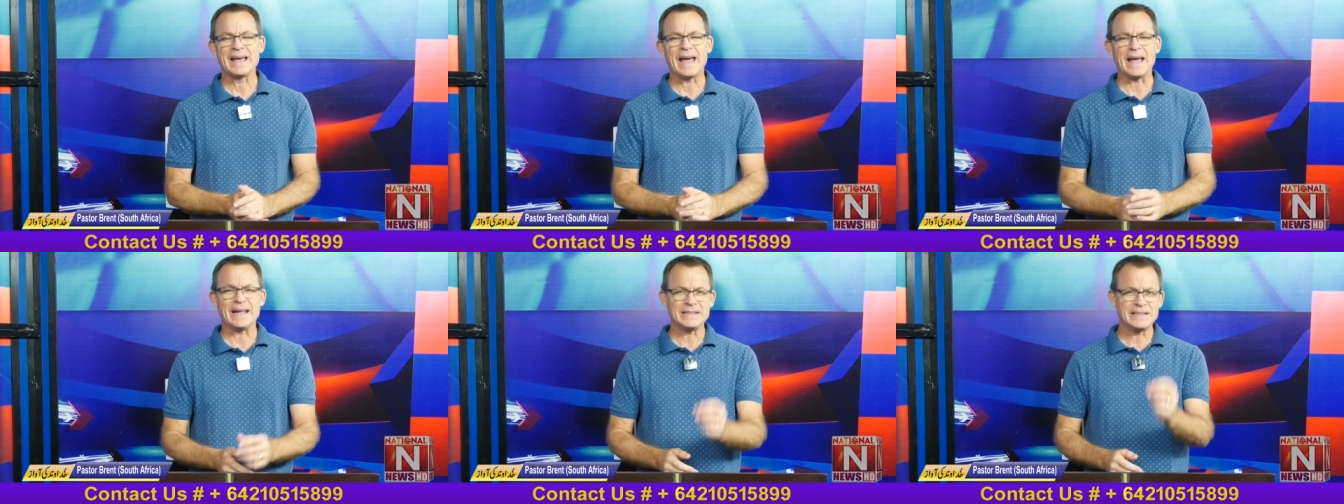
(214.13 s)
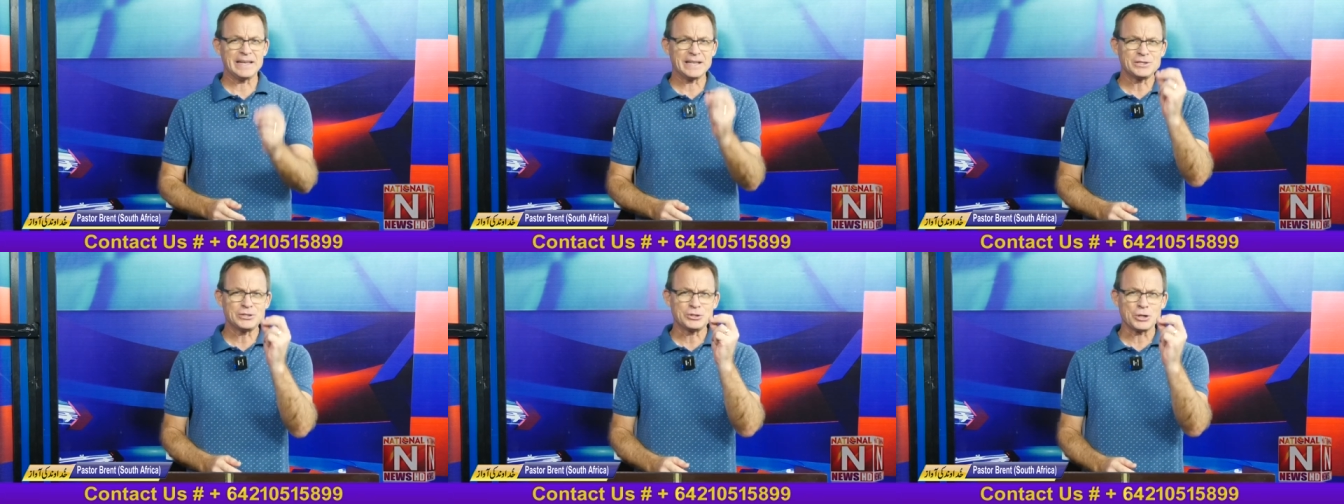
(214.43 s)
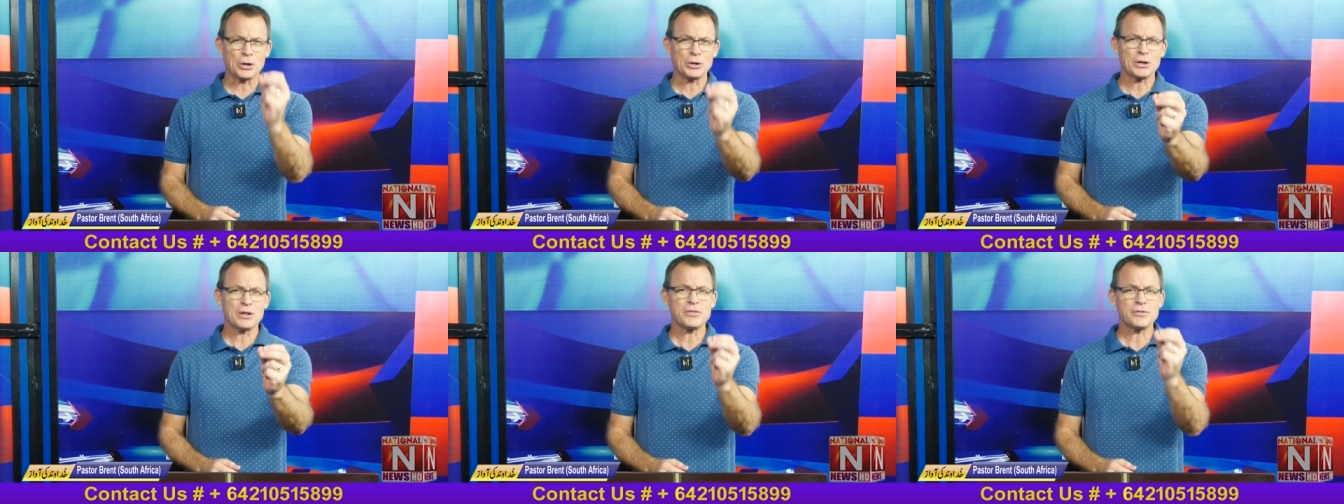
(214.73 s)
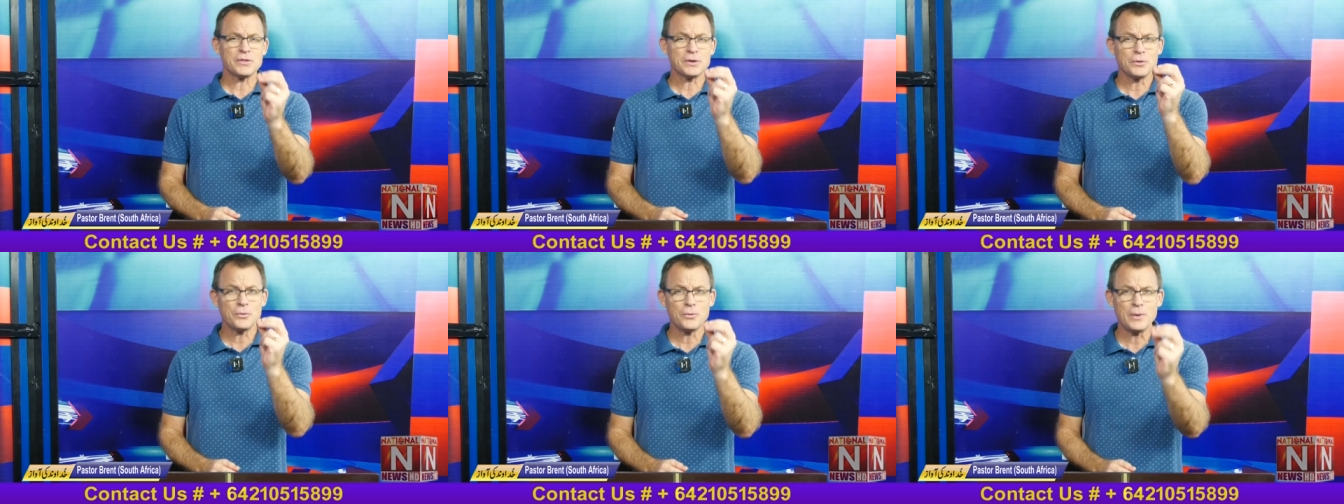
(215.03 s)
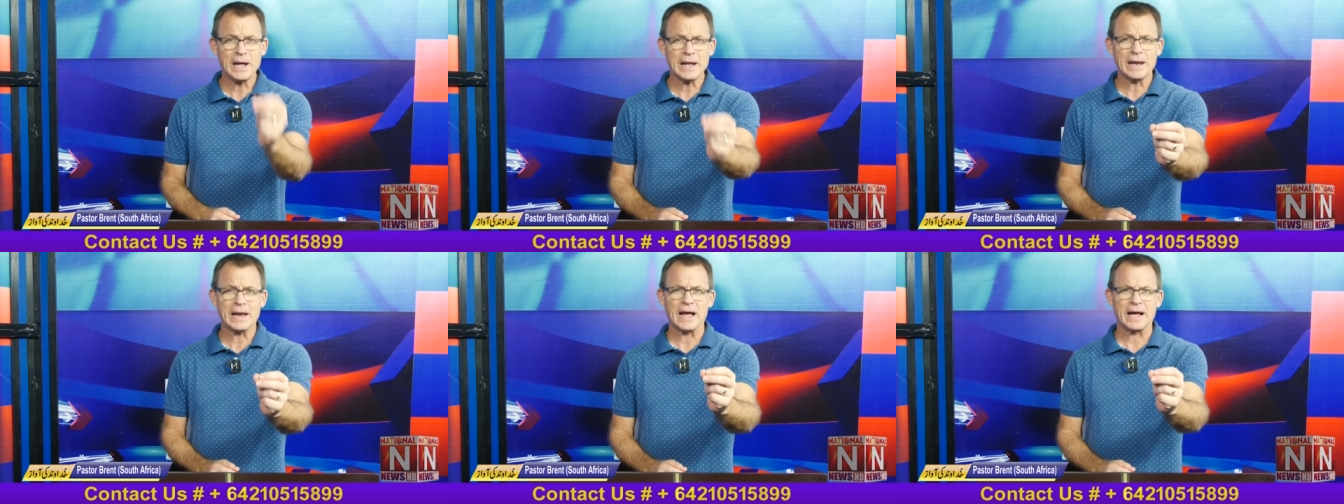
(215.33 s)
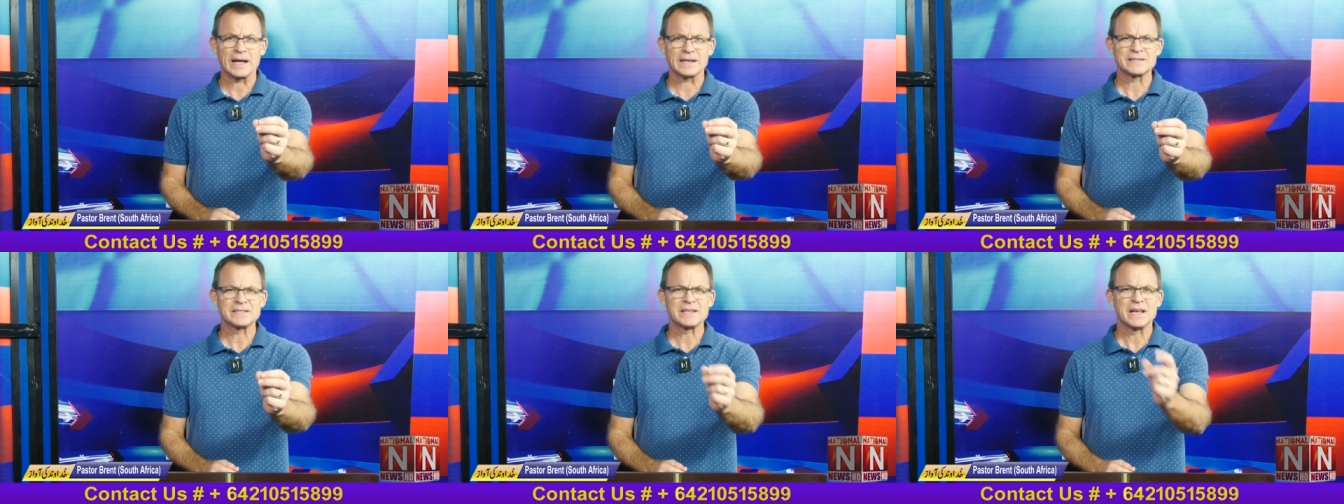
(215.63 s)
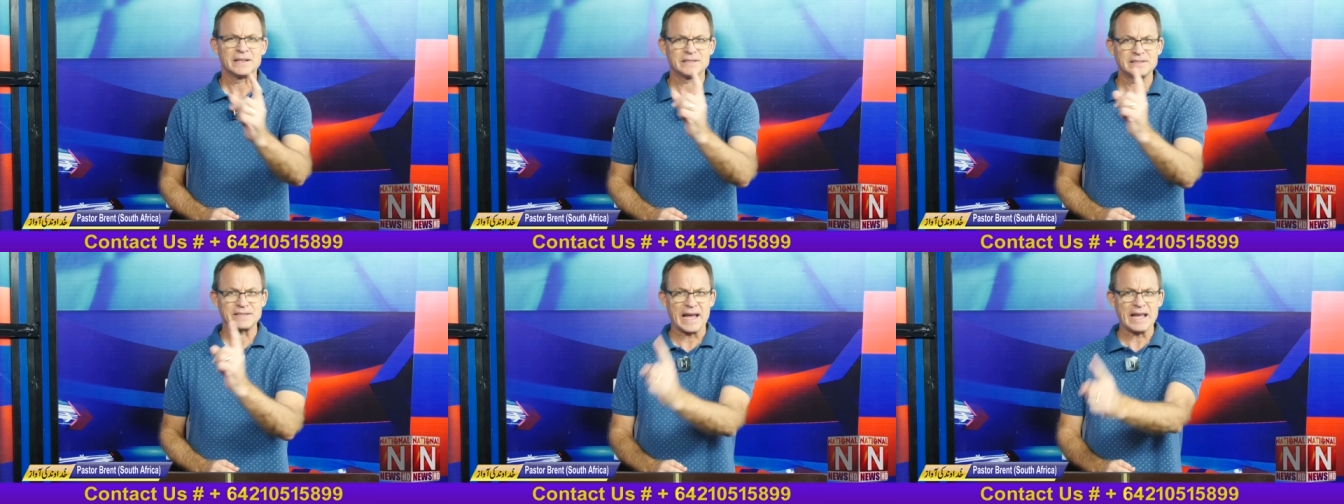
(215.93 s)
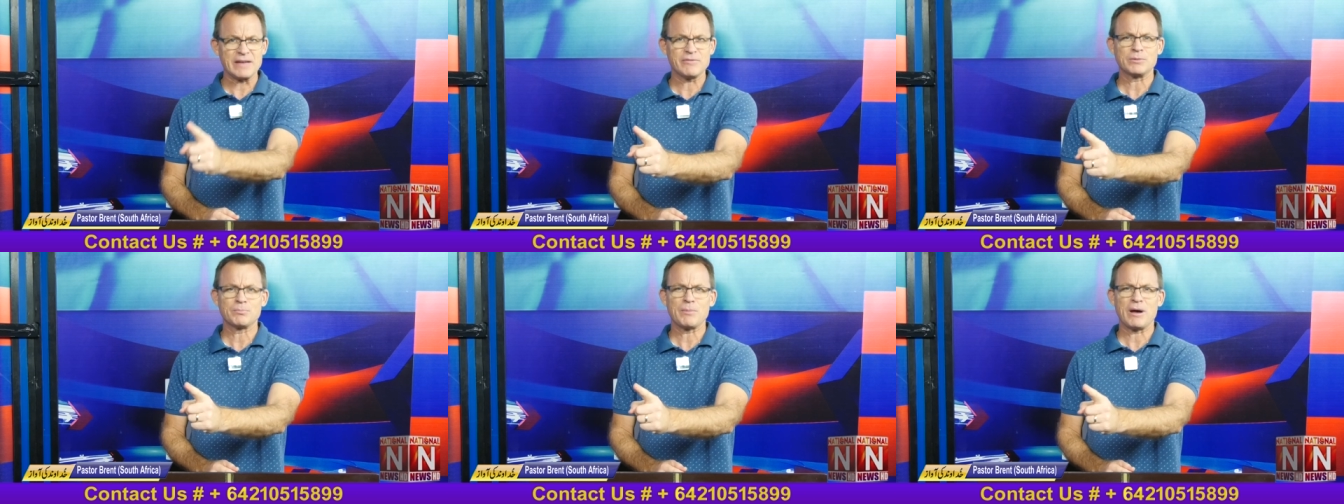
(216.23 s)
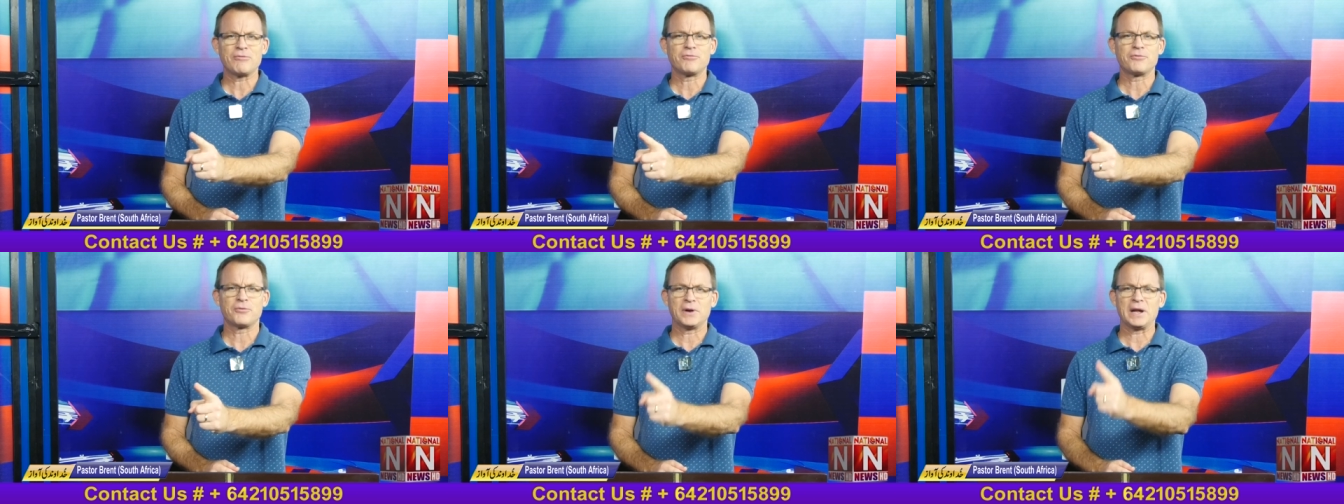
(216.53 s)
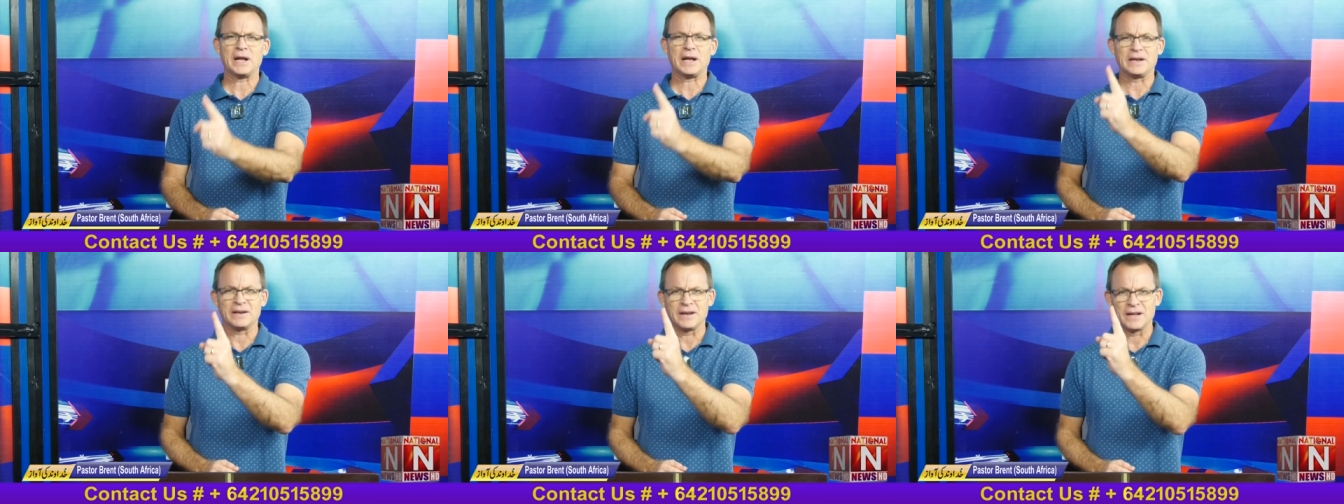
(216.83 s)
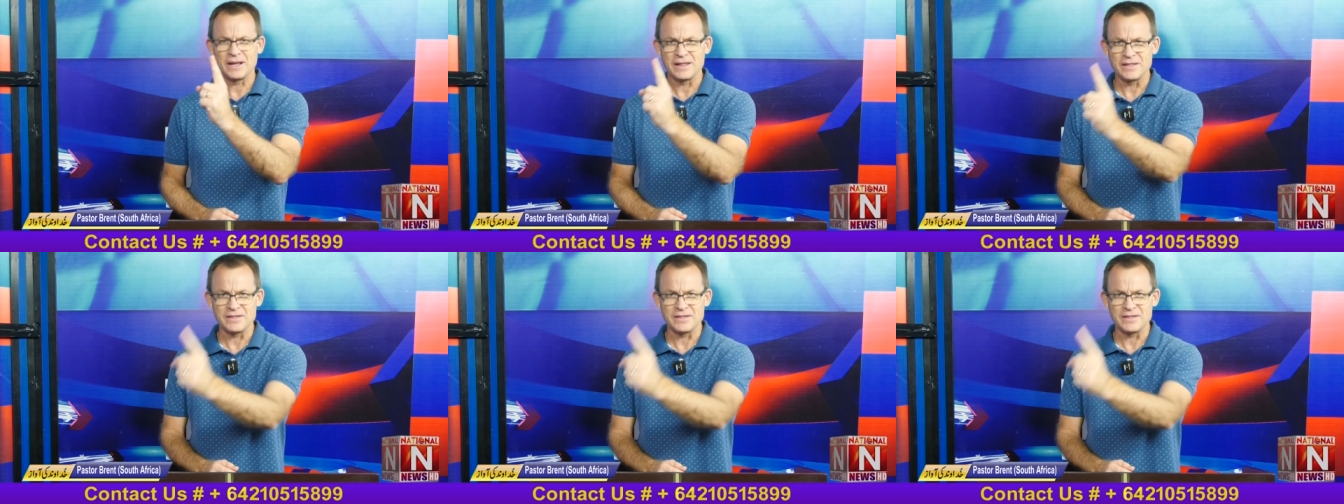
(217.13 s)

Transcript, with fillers: And yet Jonathan realized, David, my friend,